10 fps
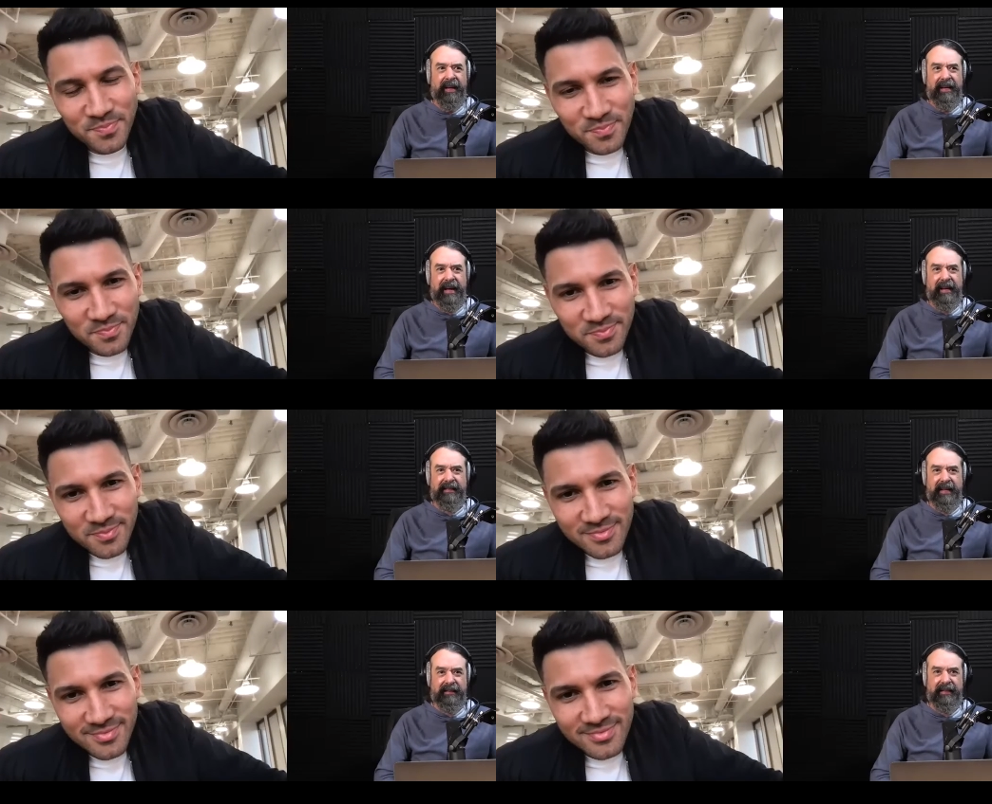Speaker 1: like
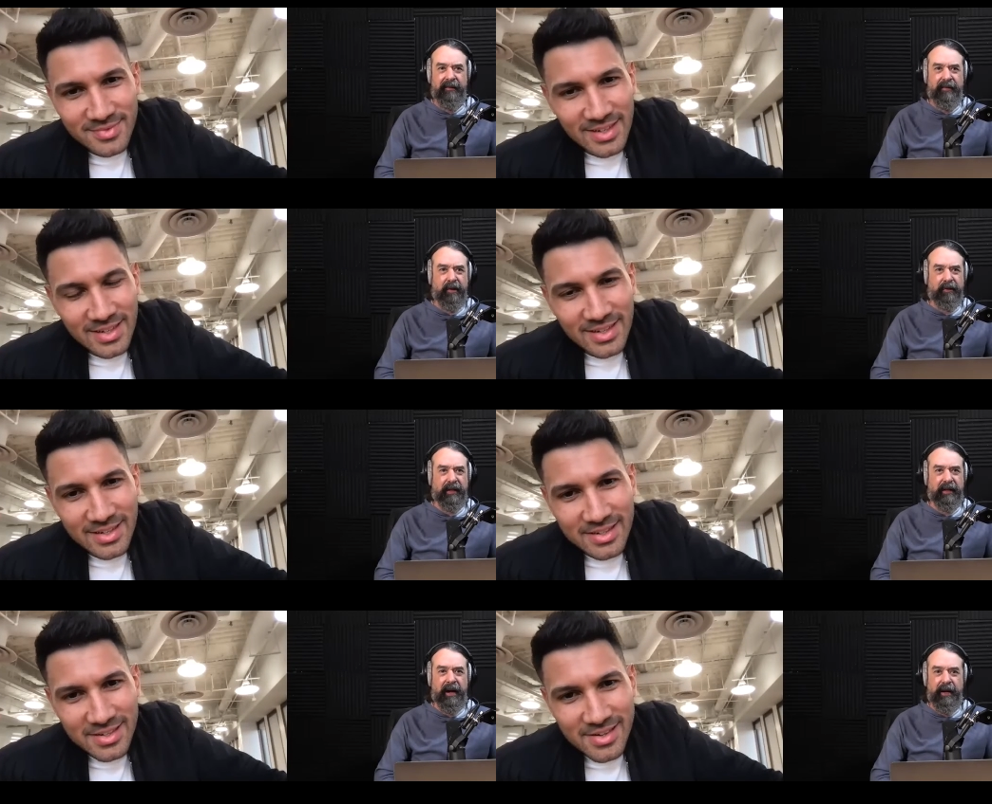he's like a certified year
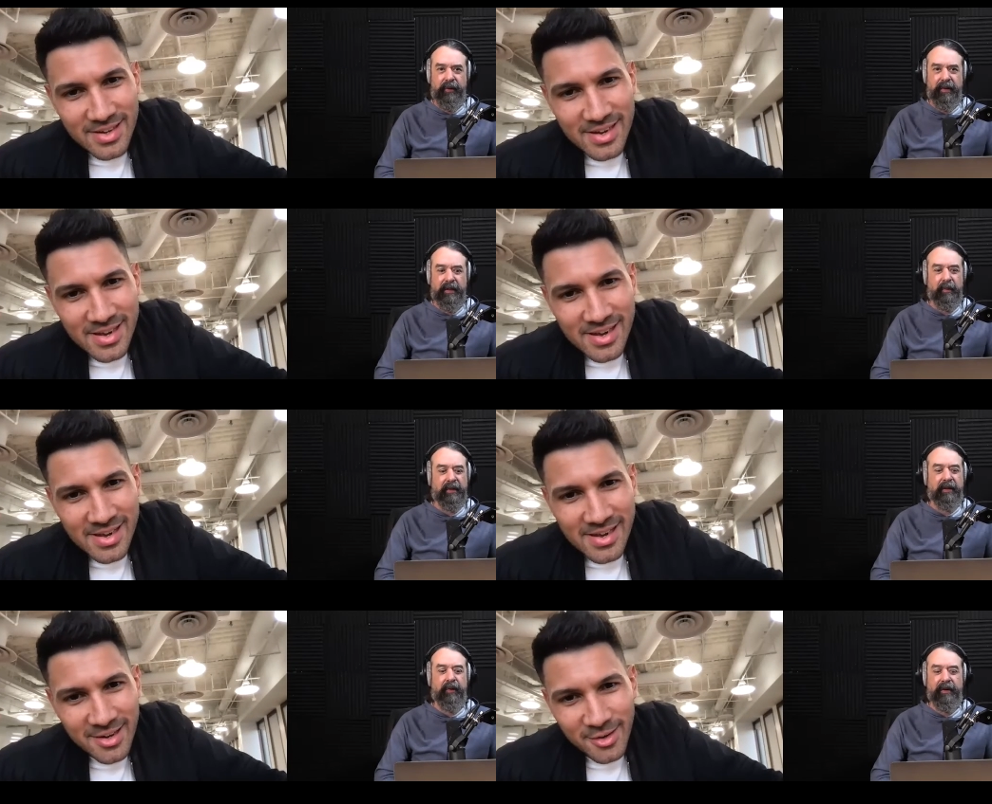psychiatrist. He
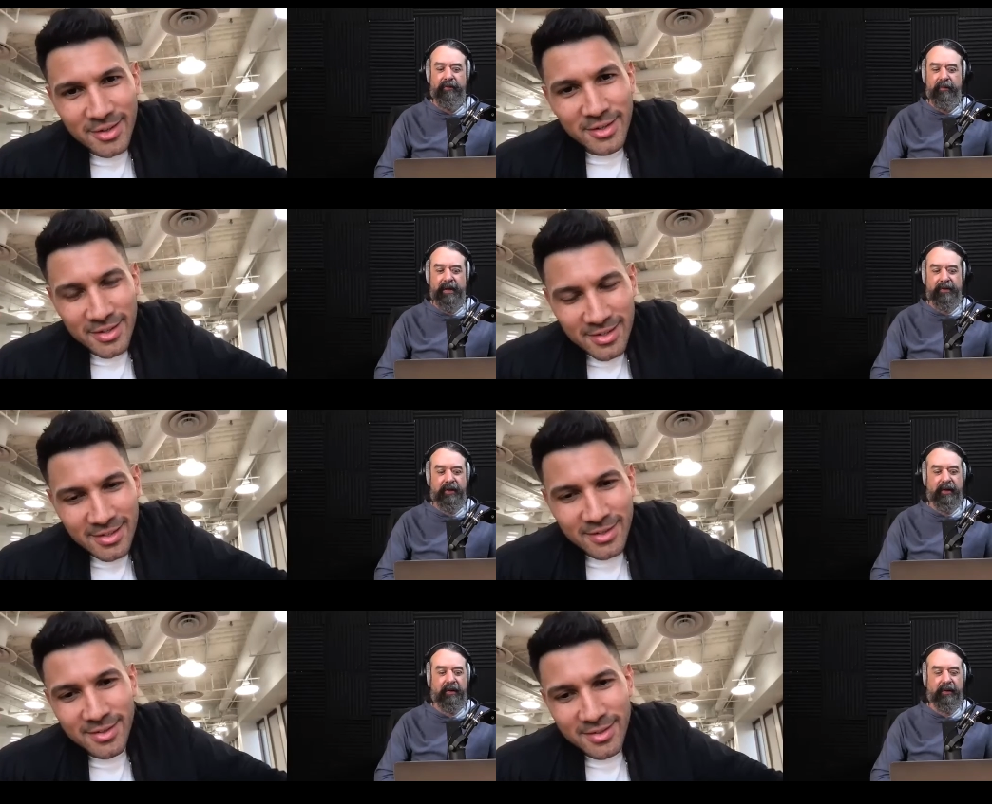puts out great
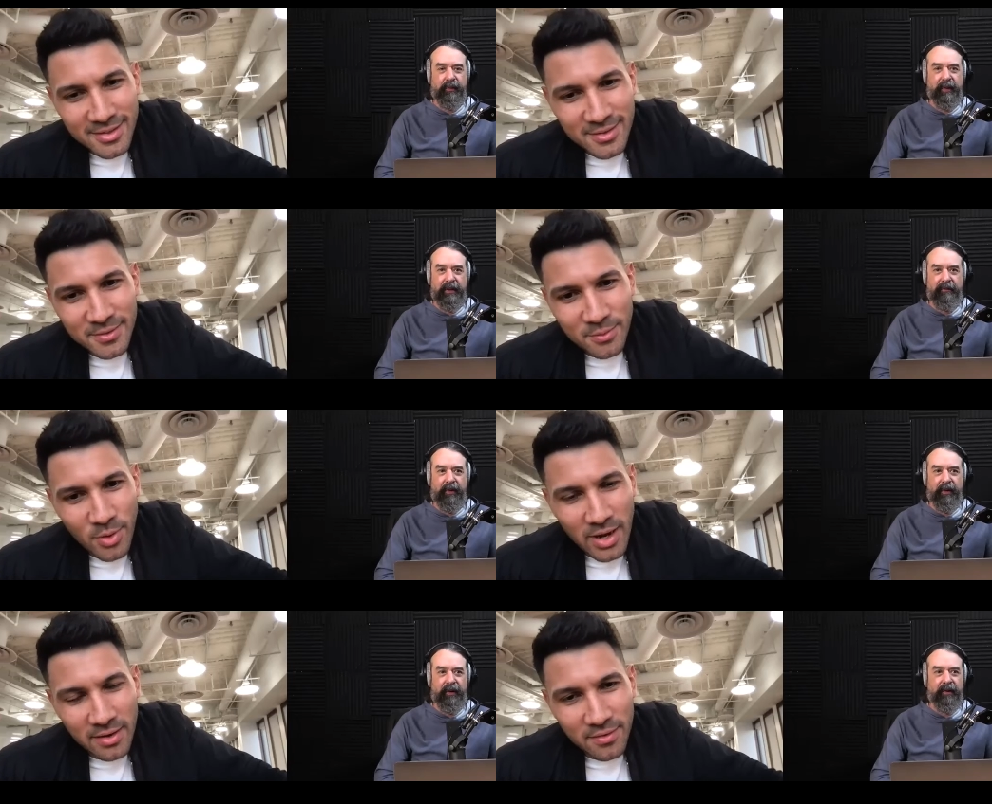information, you know, does great stuff
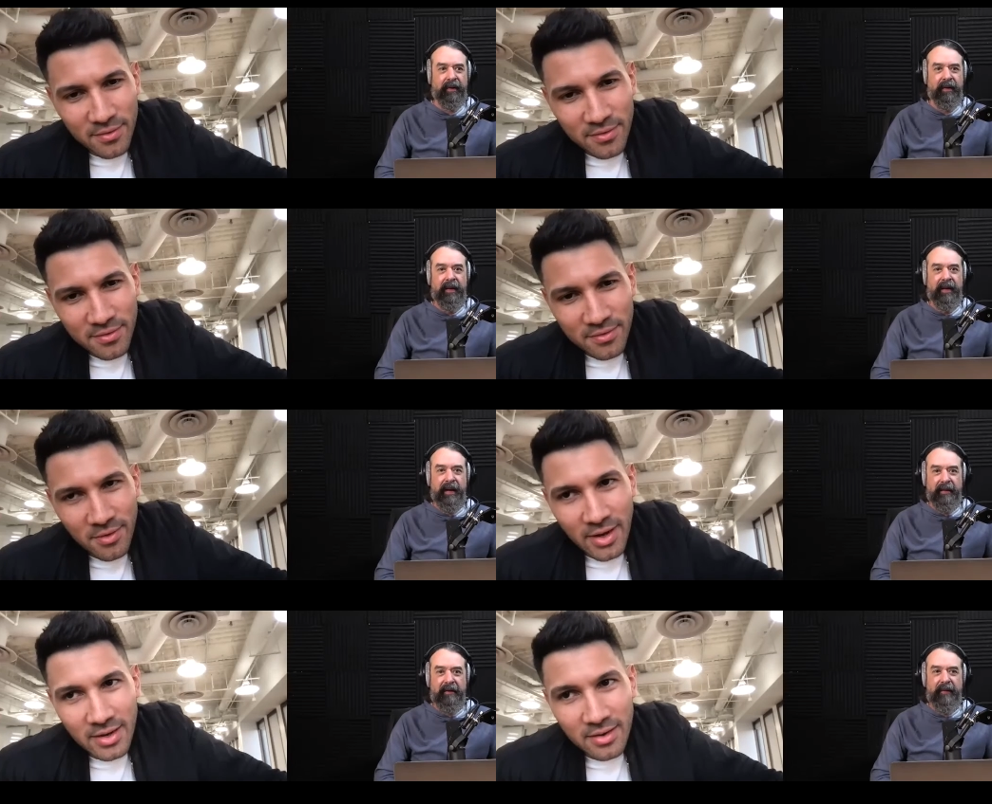on right. there.
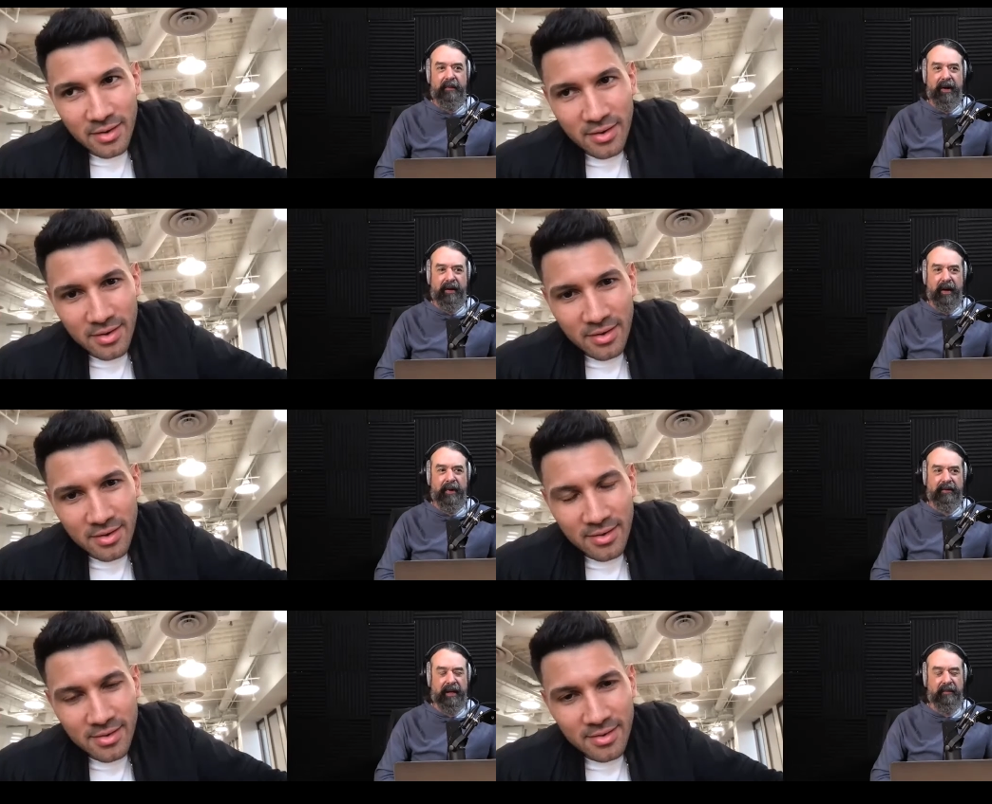Right. Now I found about
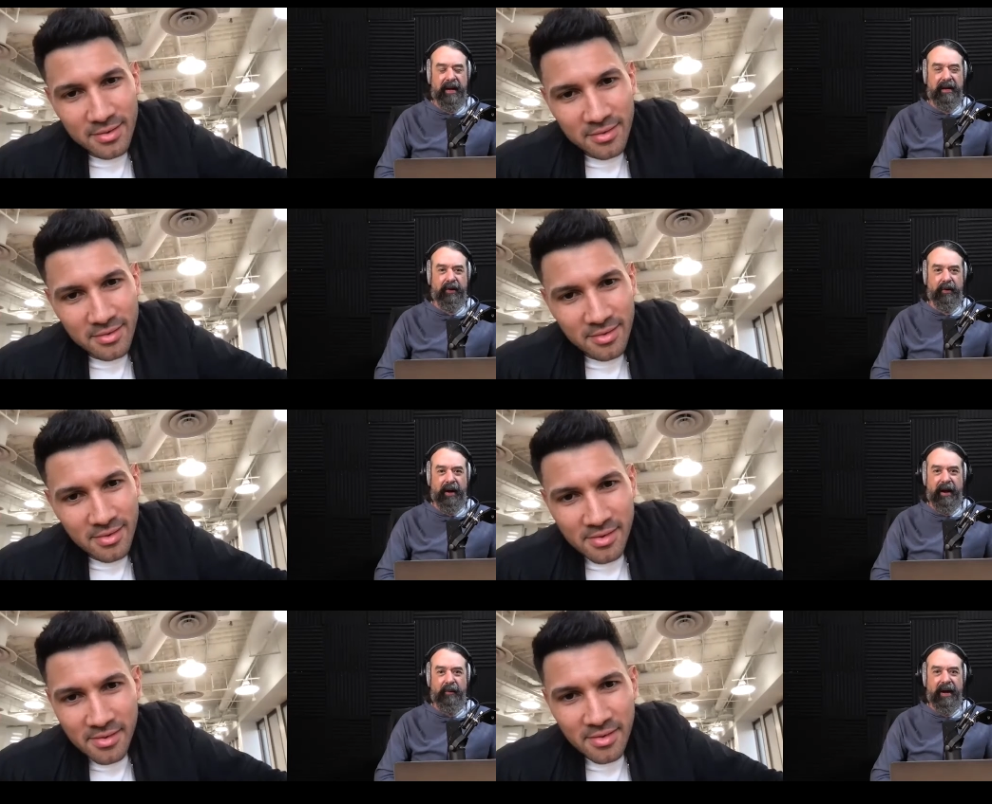Clubhouse, like man,
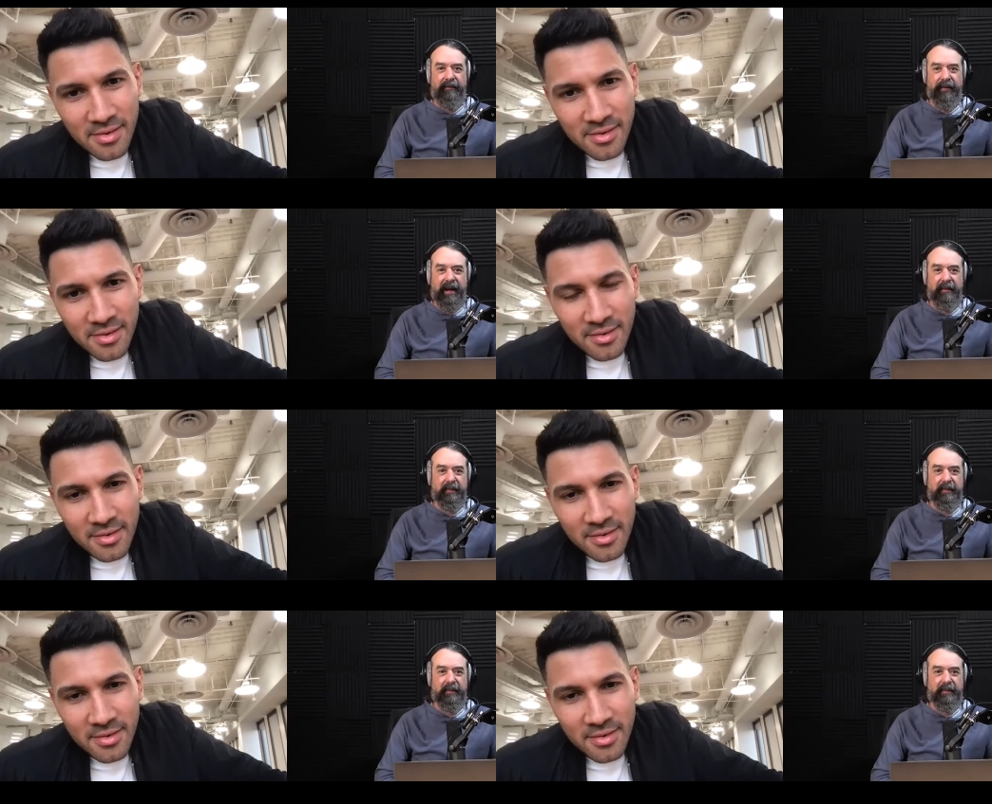I don't have time